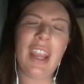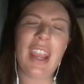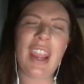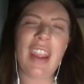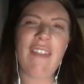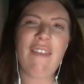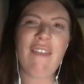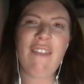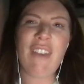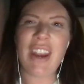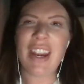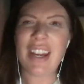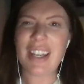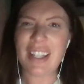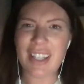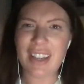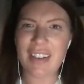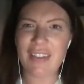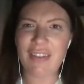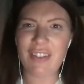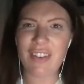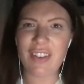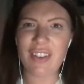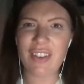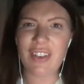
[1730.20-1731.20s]

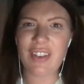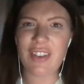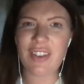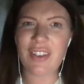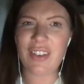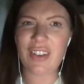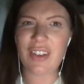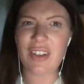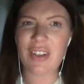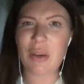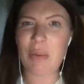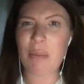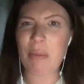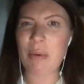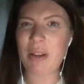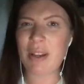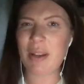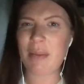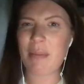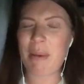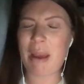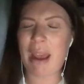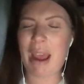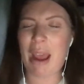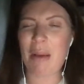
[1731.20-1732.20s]
invasive as you
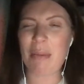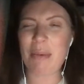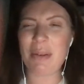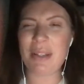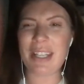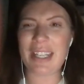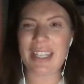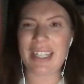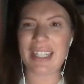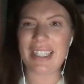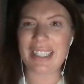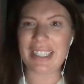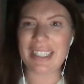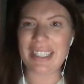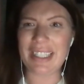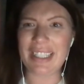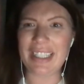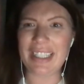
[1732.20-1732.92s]
perhaps think.